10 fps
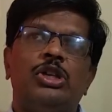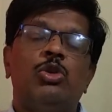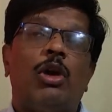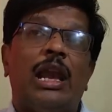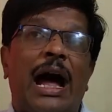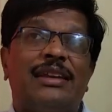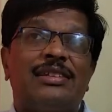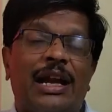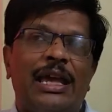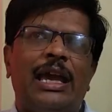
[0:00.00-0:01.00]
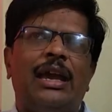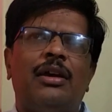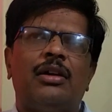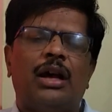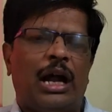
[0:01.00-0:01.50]
You will not
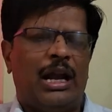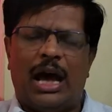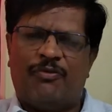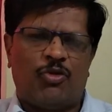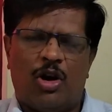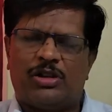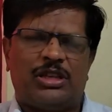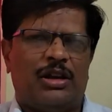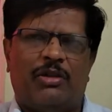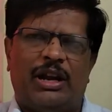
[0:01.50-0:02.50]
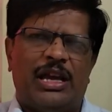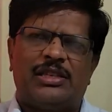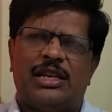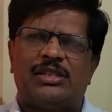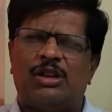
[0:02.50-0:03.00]
study, and of course
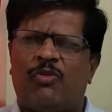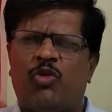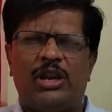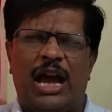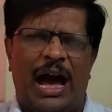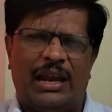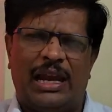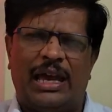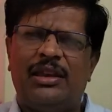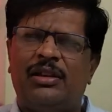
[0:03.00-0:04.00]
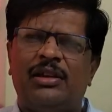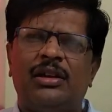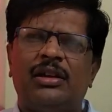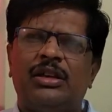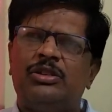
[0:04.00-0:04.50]
nowadays it is fully online.
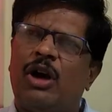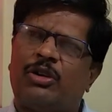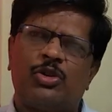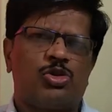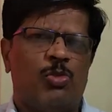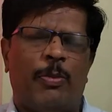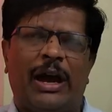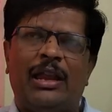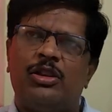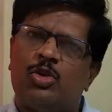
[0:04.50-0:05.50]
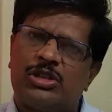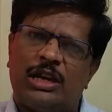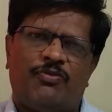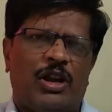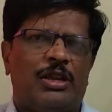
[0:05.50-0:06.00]
You have to use mobile. Use
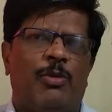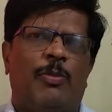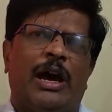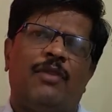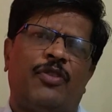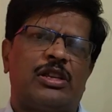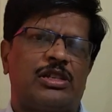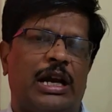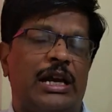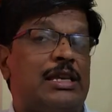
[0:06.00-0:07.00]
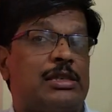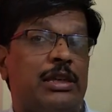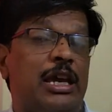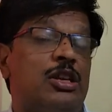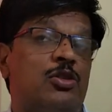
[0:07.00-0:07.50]
it for the mobile for the studies.
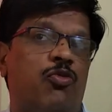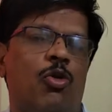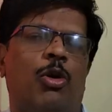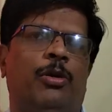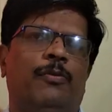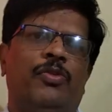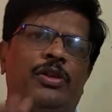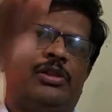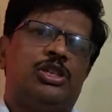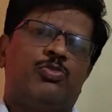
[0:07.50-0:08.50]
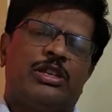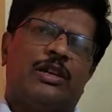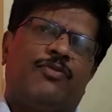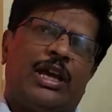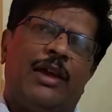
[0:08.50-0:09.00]
9 to 4. This much
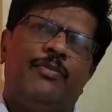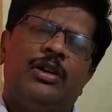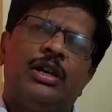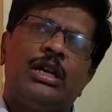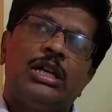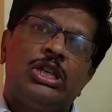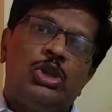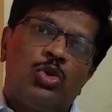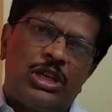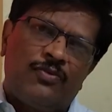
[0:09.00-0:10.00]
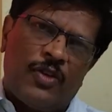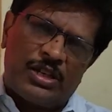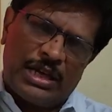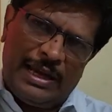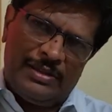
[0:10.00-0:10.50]
of time, use it for
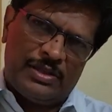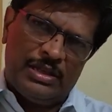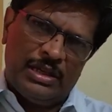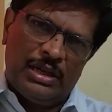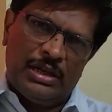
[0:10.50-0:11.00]
studies.